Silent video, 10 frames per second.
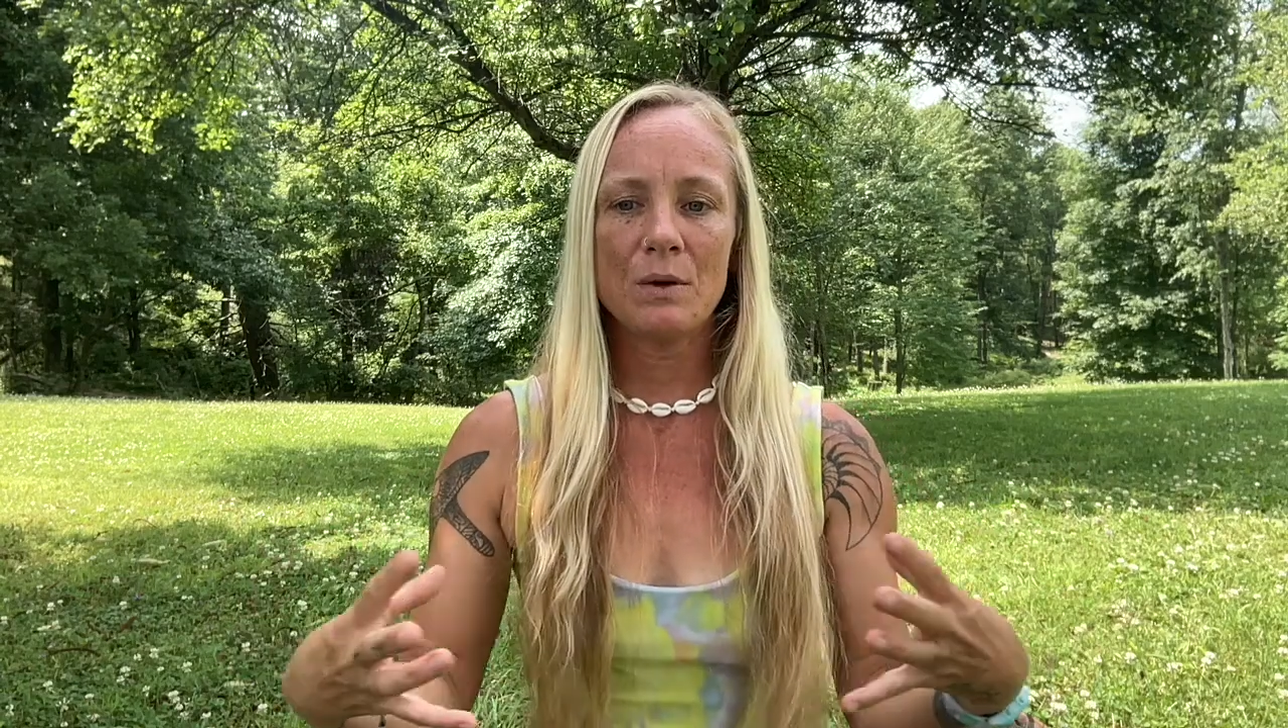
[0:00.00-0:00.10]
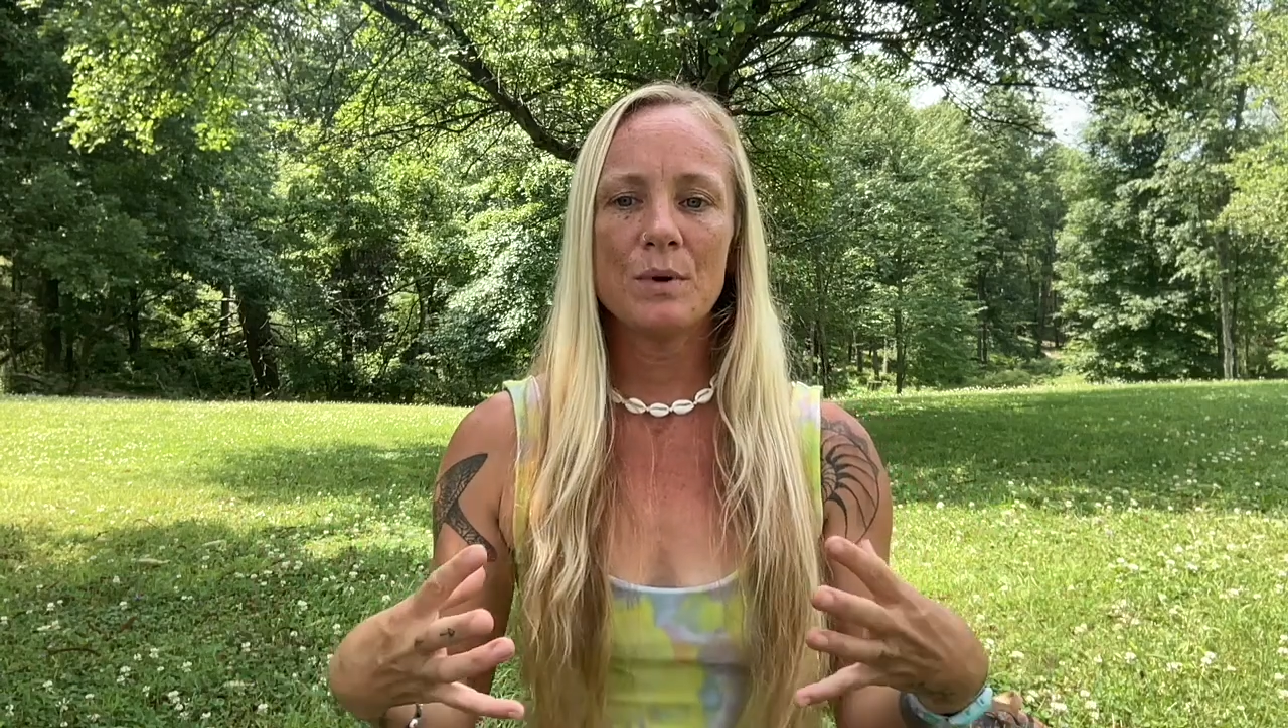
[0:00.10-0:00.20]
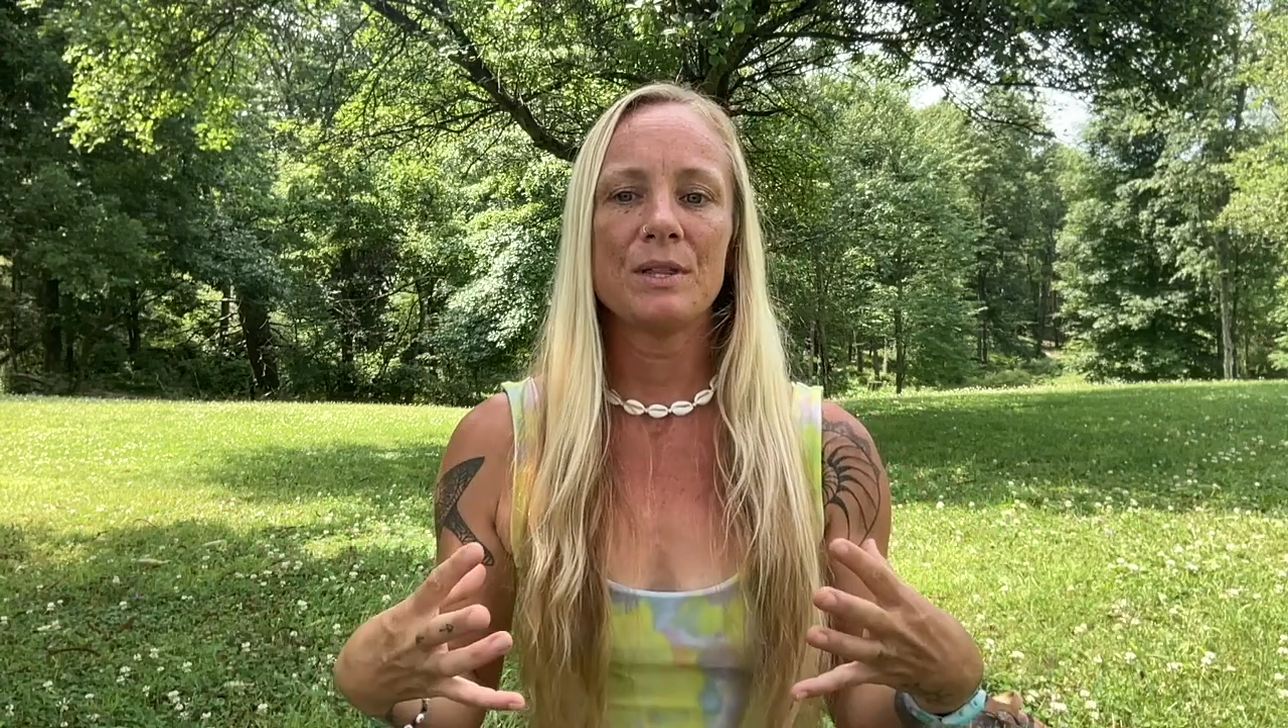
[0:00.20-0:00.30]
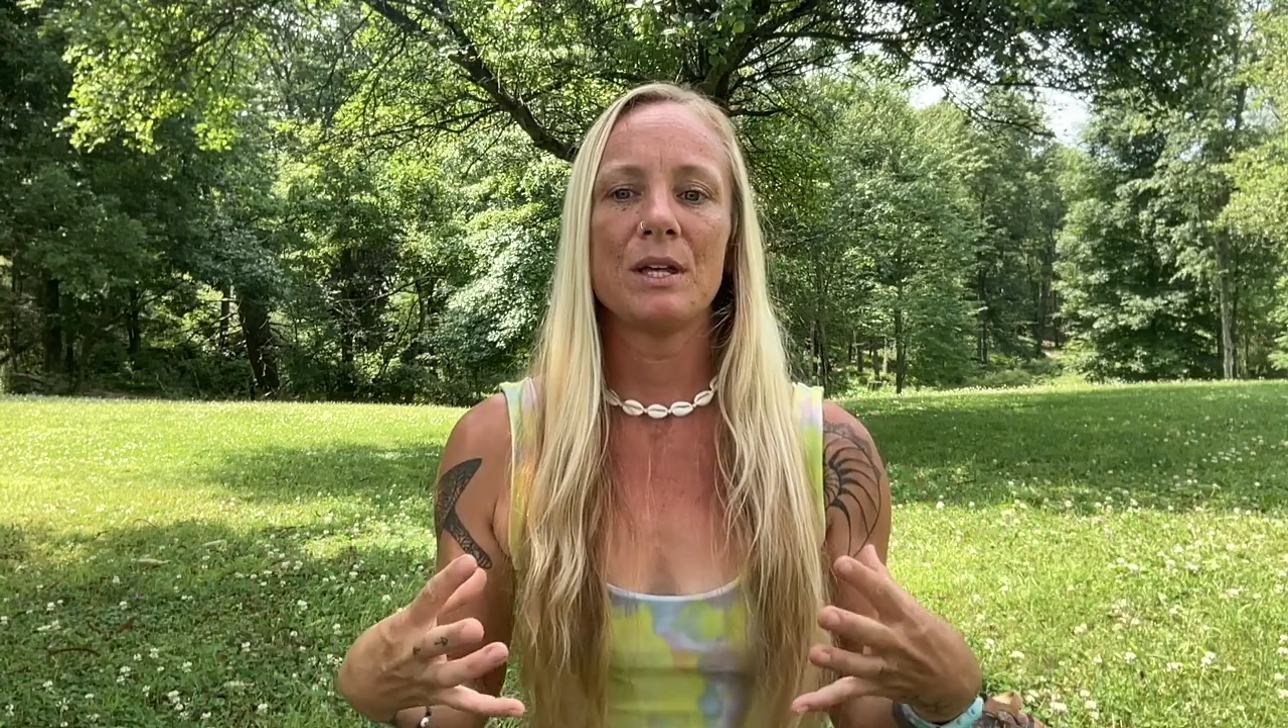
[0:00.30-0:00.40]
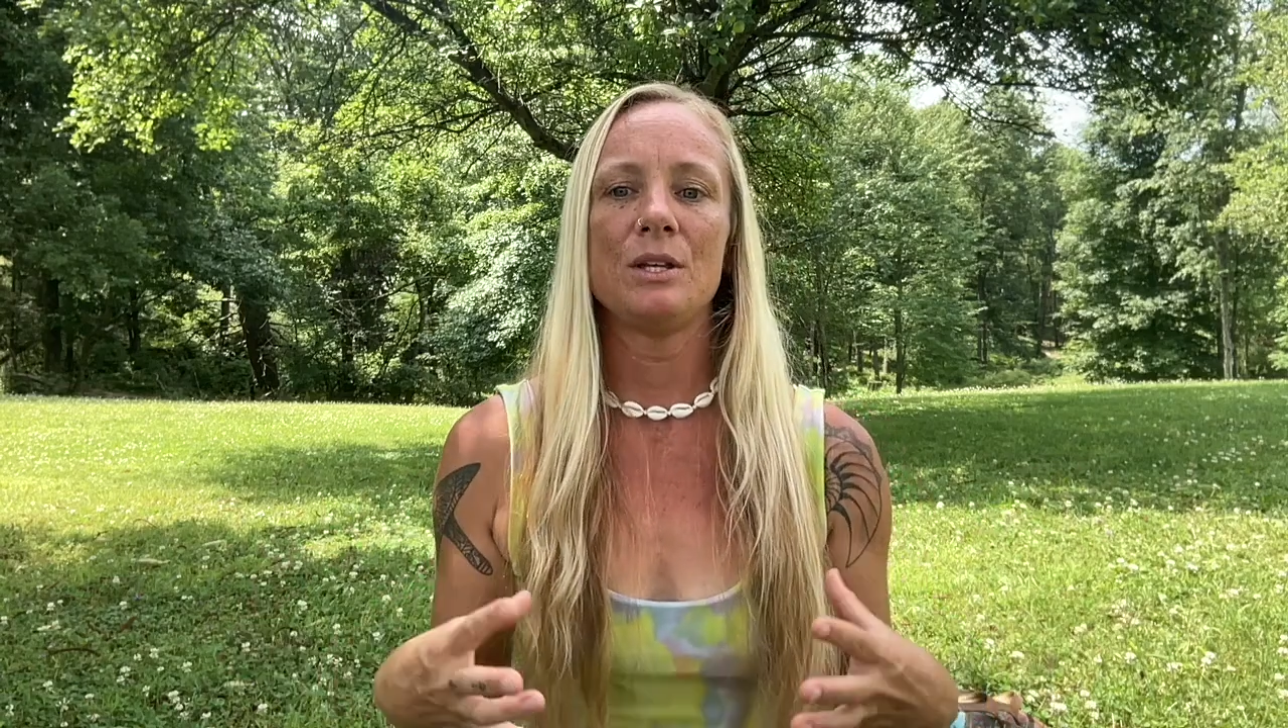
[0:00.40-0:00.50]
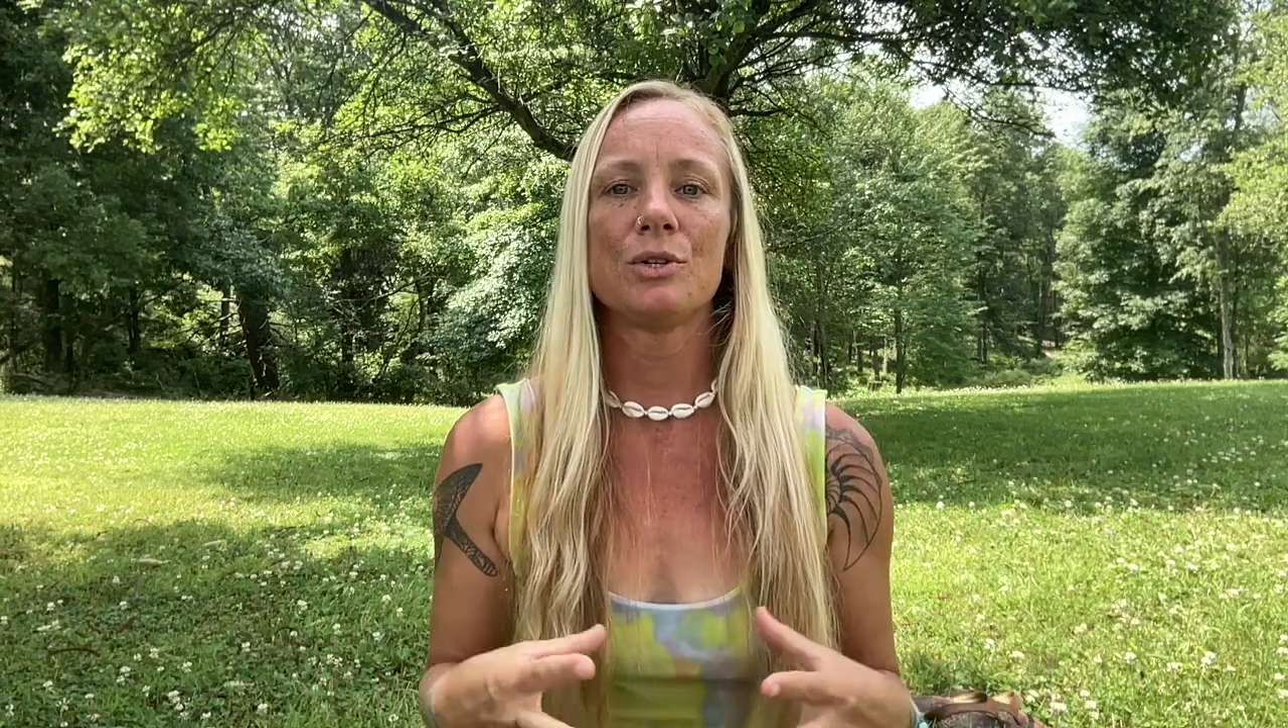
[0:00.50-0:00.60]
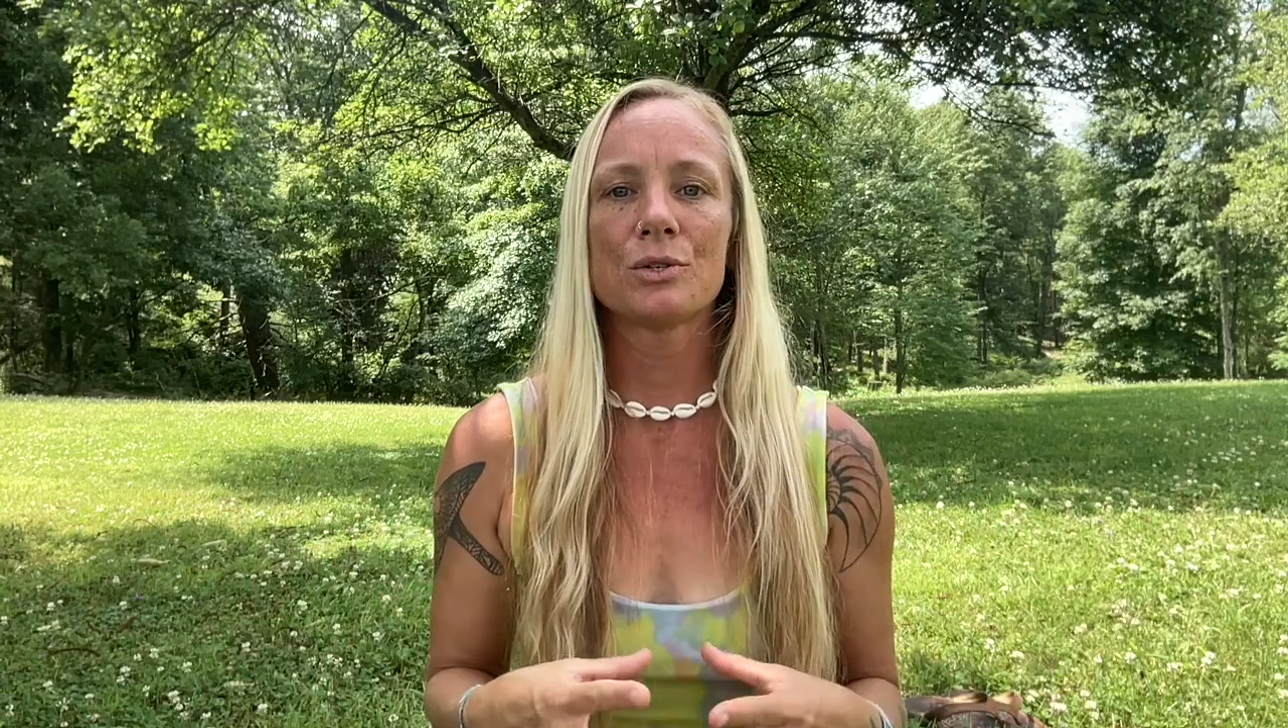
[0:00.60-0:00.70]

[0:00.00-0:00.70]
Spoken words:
within your